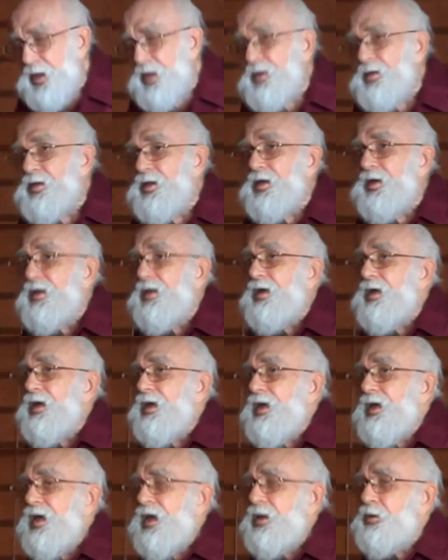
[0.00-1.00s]
and
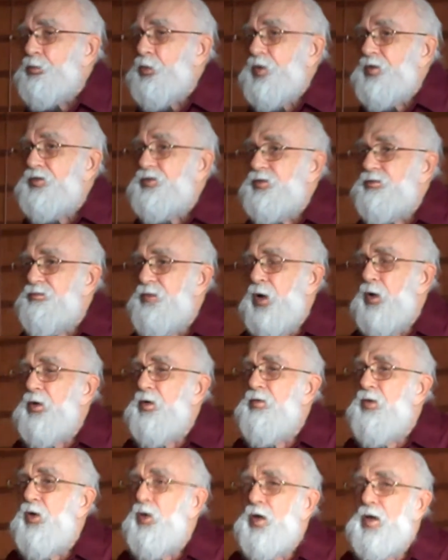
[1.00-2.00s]
it was
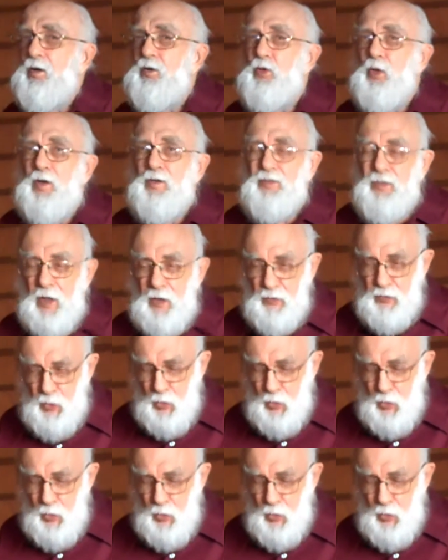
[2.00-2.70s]
very, very interesting